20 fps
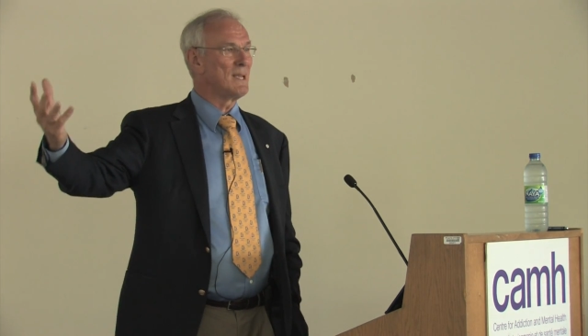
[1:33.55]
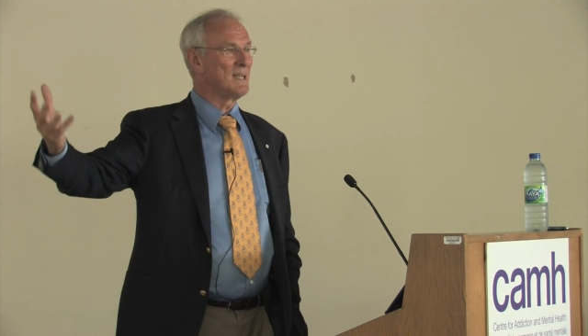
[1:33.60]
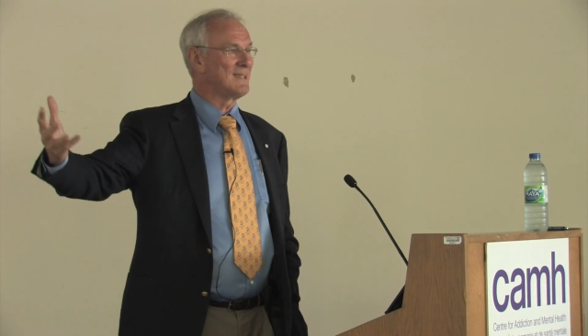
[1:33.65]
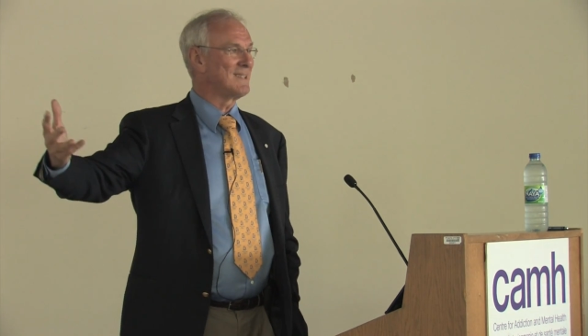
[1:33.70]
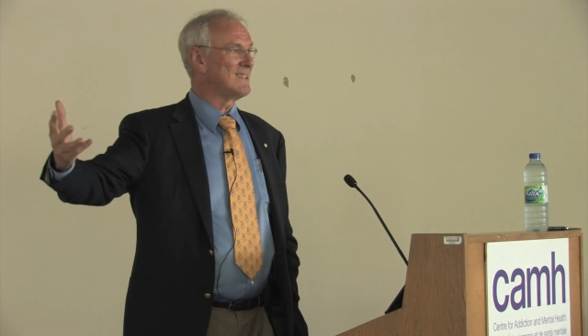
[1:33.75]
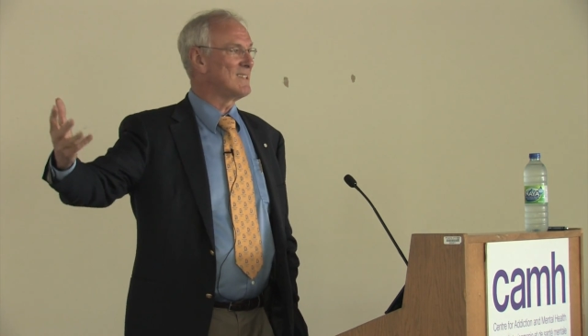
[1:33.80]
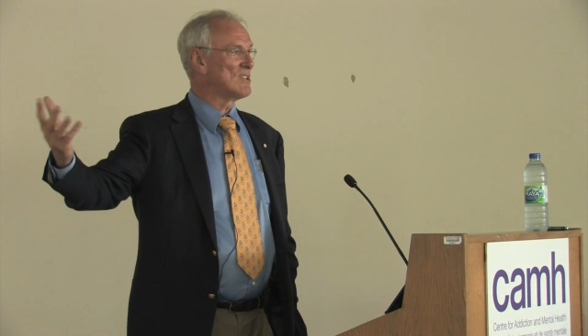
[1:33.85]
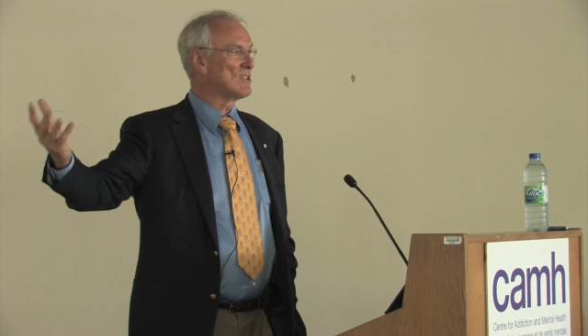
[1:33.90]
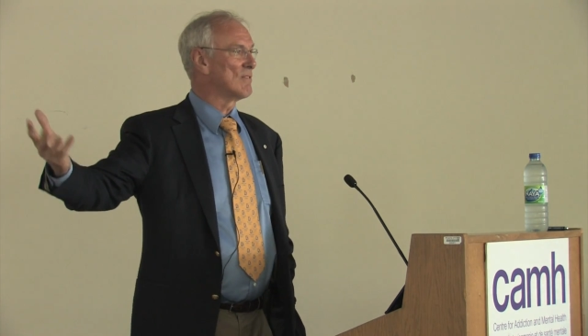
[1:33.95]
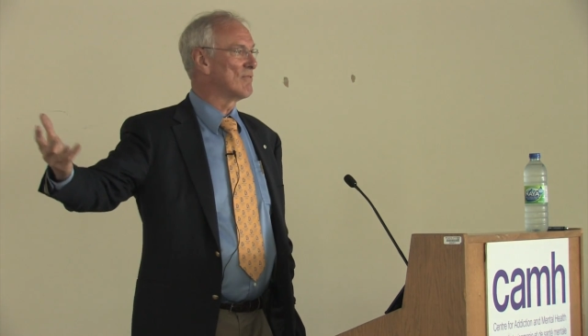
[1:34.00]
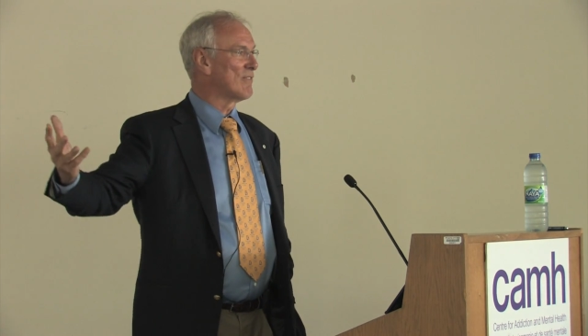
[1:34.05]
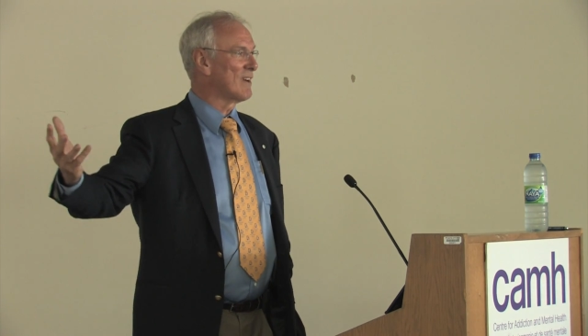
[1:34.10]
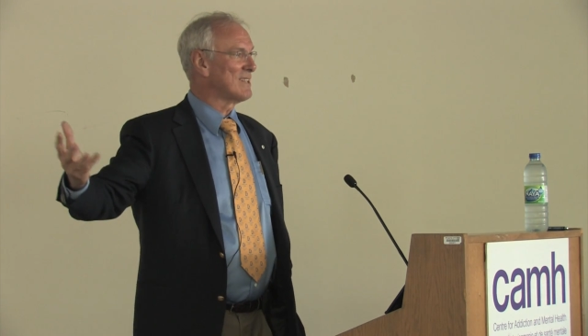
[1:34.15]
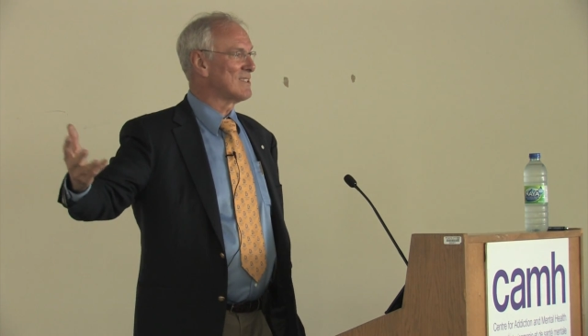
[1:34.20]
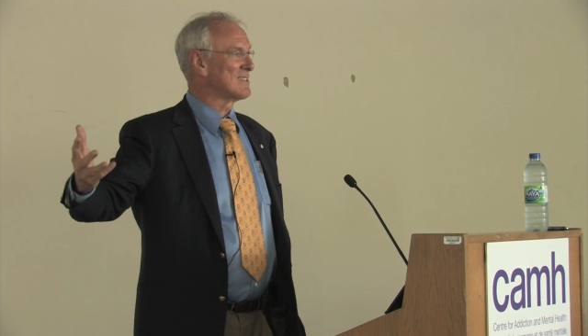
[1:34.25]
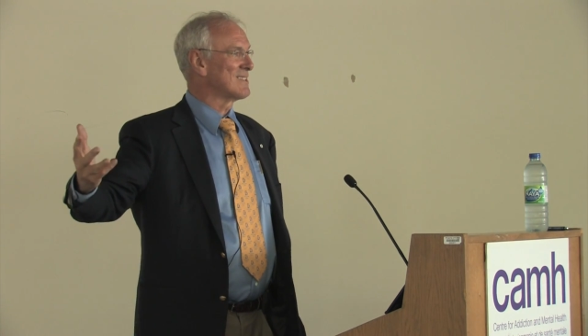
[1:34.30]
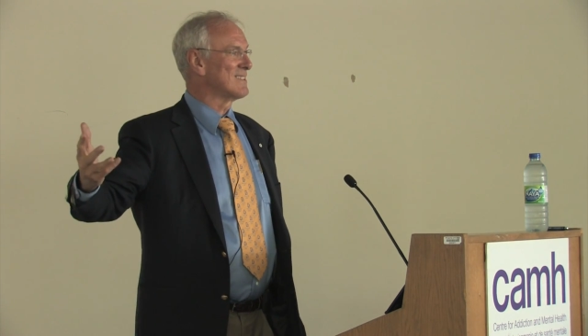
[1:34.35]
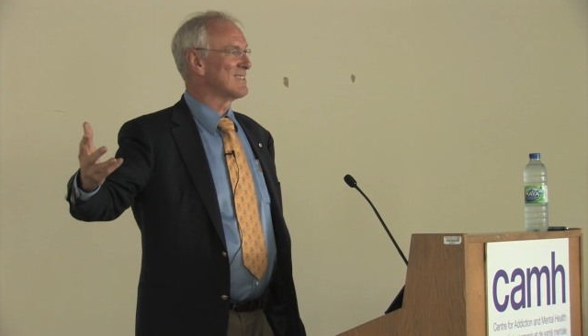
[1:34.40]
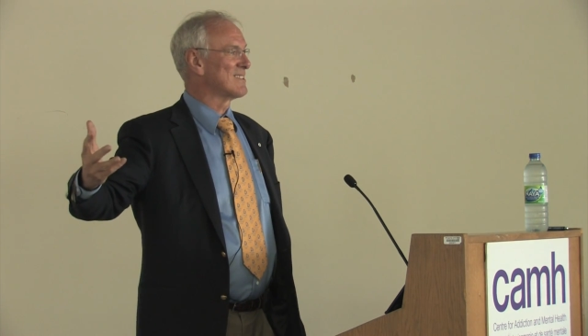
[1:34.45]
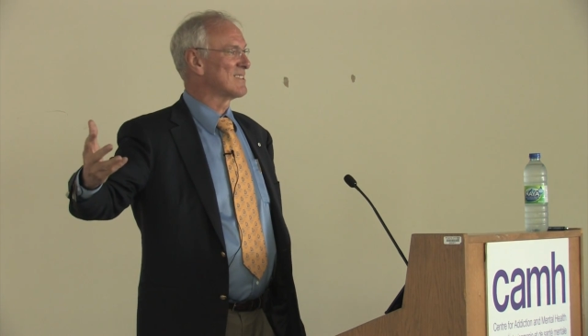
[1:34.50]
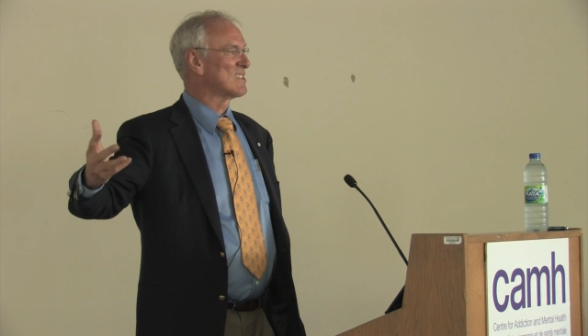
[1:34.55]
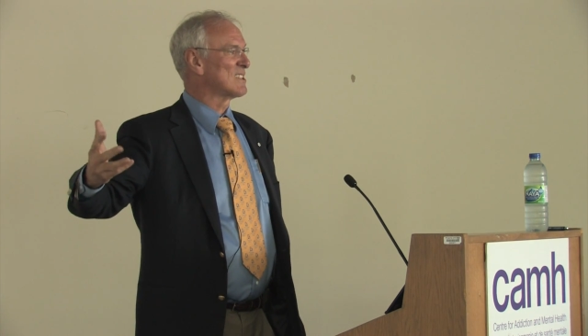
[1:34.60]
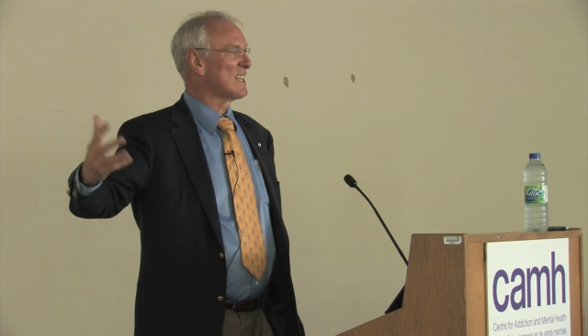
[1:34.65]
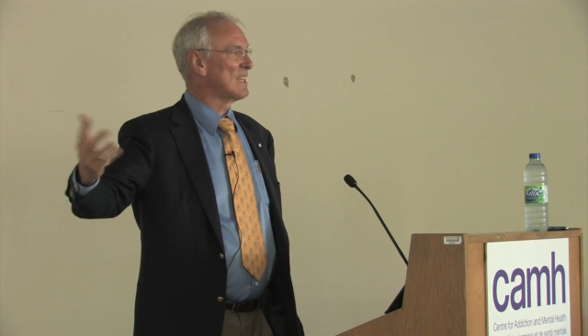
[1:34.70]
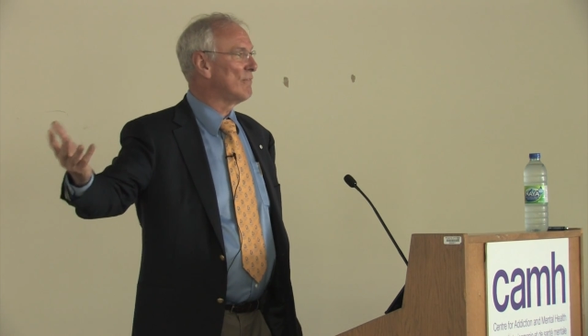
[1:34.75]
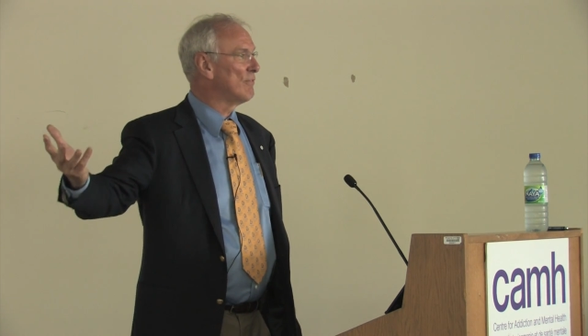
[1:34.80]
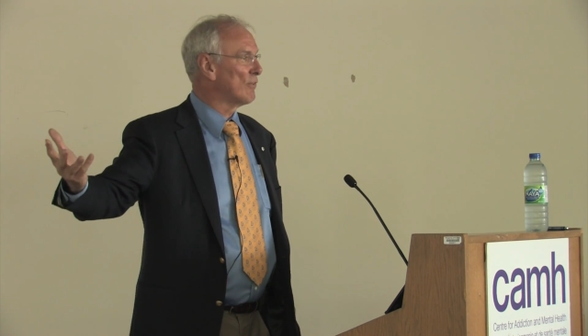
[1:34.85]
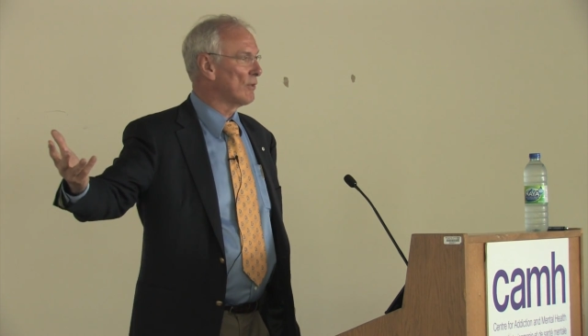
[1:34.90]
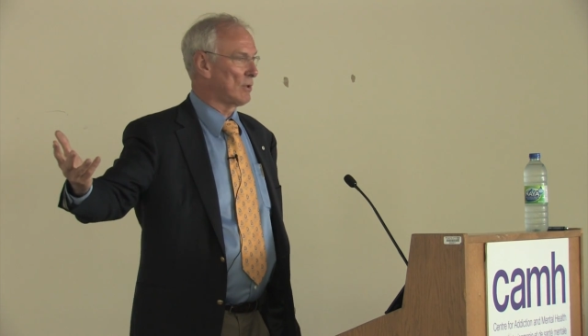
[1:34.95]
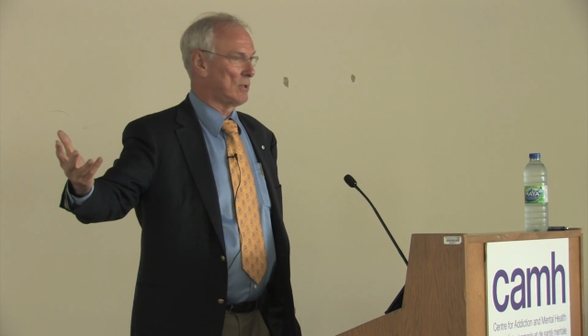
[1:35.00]
could make these devices
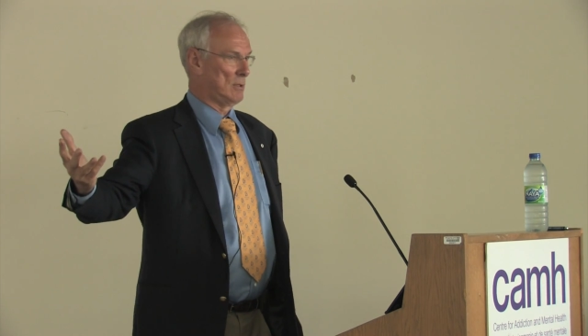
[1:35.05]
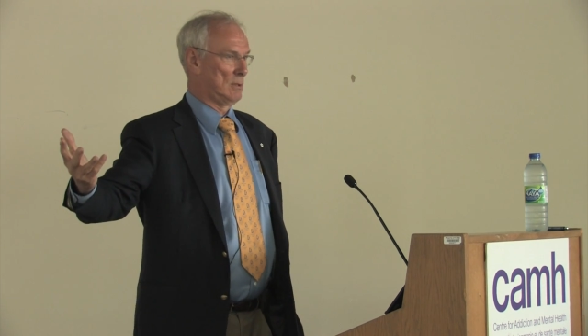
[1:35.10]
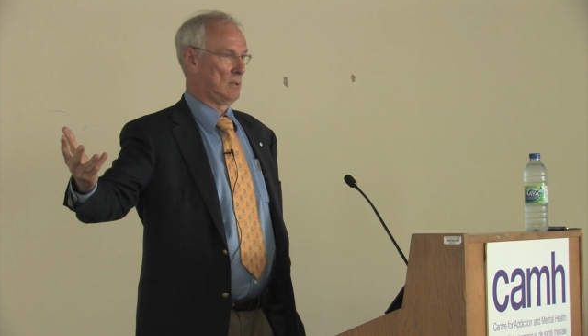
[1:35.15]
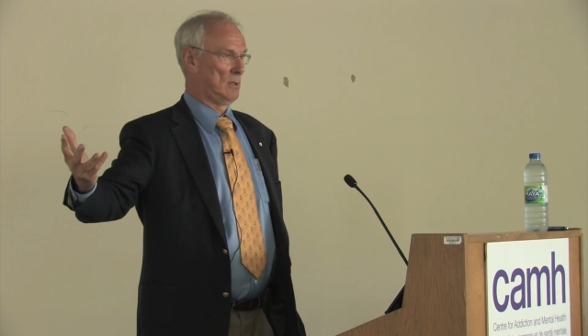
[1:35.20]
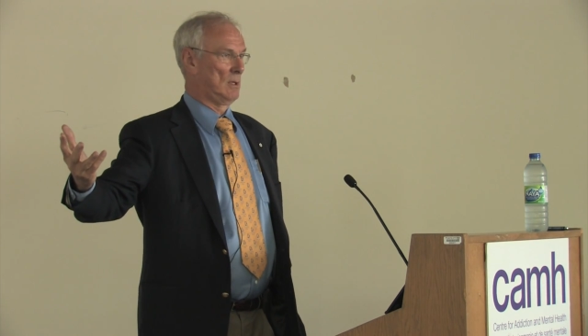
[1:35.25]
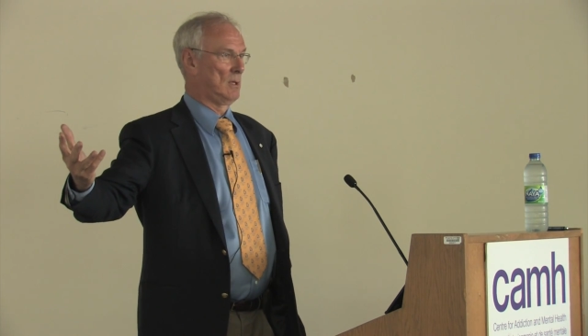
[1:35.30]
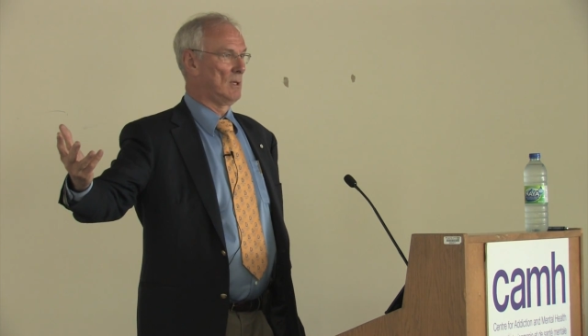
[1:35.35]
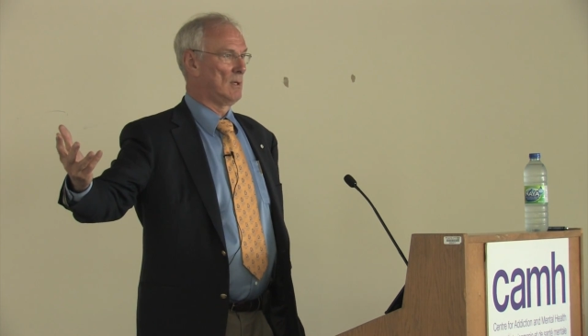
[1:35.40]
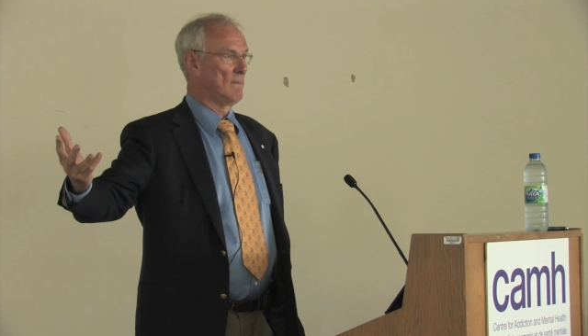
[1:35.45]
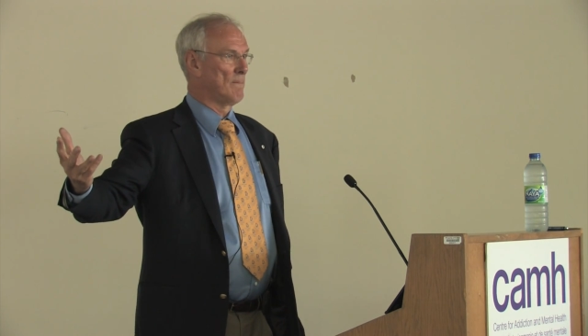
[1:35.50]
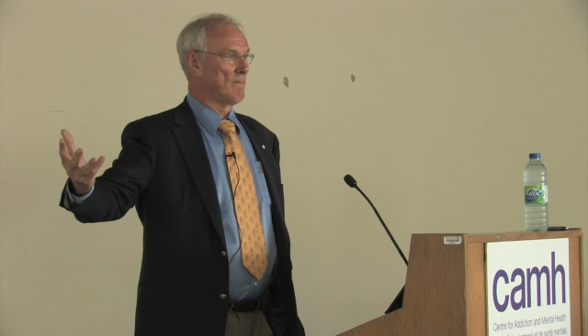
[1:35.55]
safer.